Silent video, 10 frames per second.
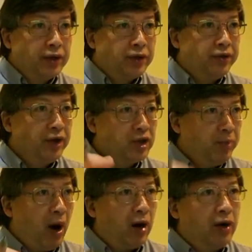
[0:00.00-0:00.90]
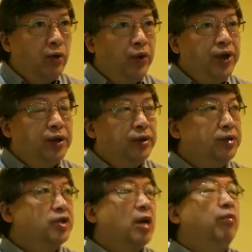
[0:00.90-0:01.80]
So this part, we need to
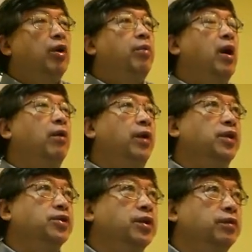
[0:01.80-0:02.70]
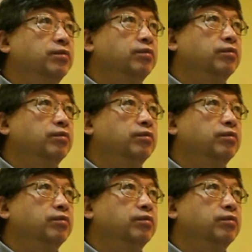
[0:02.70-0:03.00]
do some preparation,